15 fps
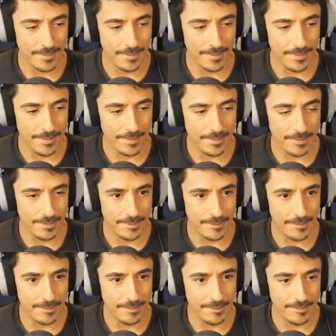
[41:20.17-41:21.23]

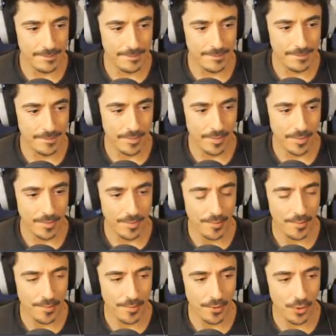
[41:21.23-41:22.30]
uh,
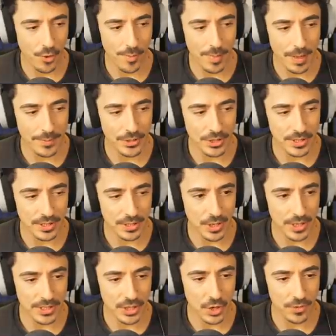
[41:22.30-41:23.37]
or maybe just a
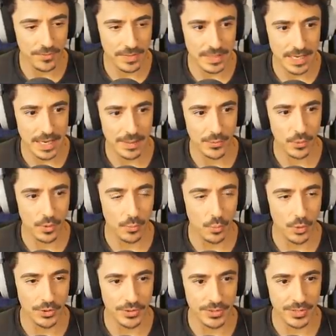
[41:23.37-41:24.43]
nice coffee table on
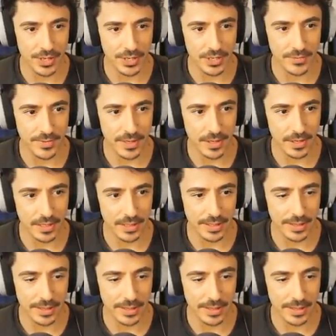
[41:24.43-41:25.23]
one side of it. I could